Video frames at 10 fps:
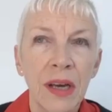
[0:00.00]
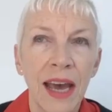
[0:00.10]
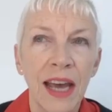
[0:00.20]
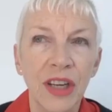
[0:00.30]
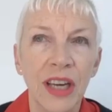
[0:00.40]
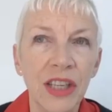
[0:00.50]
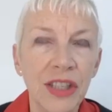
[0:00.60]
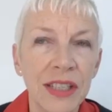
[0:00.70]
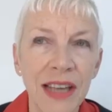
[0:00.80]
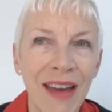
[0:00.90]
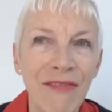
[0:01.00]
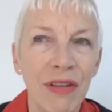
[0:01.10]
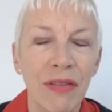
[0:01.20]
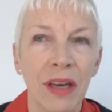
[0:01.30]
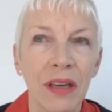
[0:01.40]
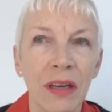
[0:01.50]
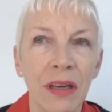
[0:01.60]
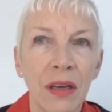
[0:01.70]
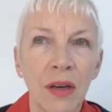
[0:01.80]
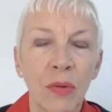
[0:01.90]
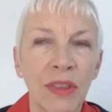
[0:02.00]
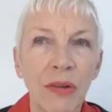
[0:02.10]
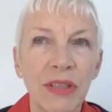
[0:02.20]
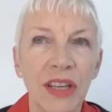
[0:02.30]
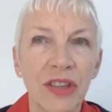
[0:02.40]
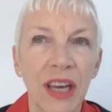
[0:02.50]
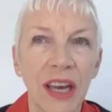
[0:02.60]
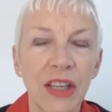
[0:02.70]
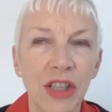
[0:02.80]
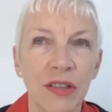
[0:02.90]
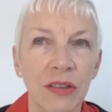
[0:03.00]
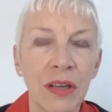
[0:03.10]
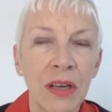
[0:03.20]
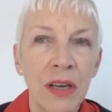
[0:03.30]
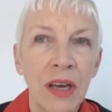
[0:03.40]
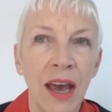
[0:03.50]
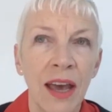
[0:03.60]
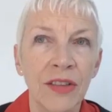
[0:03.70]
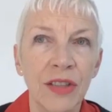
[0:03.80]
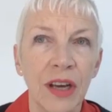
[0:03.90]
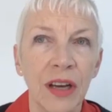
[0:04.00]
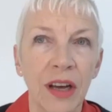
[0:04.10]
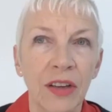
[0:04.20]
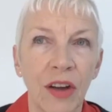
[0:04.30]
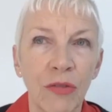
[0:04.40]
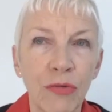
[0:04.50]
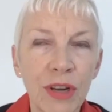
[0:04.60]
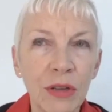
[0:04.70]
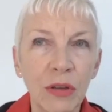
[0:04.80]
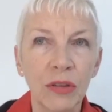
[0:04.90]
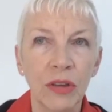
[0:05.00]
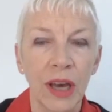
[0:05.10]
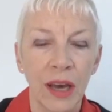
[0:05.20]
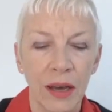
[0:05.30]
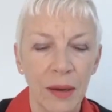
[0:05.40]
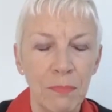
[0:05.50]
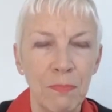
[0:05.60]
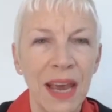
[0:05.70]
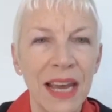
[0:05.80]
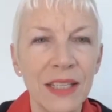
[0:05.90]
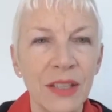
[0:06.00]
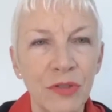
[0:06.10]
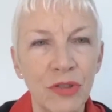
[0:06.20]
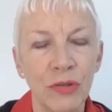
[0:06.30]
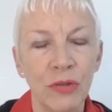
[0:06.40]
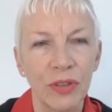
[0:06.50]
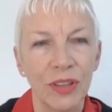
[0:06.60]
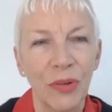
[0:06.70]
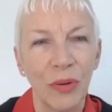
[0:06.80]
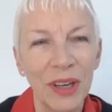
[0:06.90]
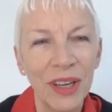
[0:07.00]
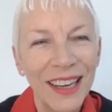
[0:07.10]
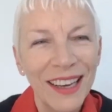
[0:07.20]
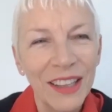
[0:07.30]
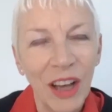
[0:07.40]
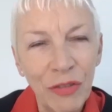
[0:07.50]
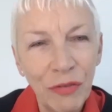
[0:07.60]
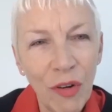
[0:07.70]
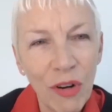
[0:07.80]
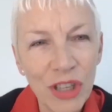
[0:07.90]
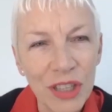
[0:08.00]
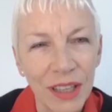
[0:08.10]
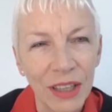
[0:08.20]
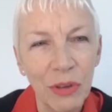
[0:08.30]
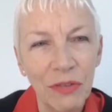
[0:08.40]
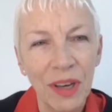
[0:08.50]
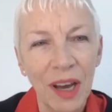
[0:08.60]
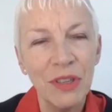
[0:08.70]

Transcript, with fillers: Education is everything. Without education, and a, a real uh, base of truth. You know, unfortunately, we've come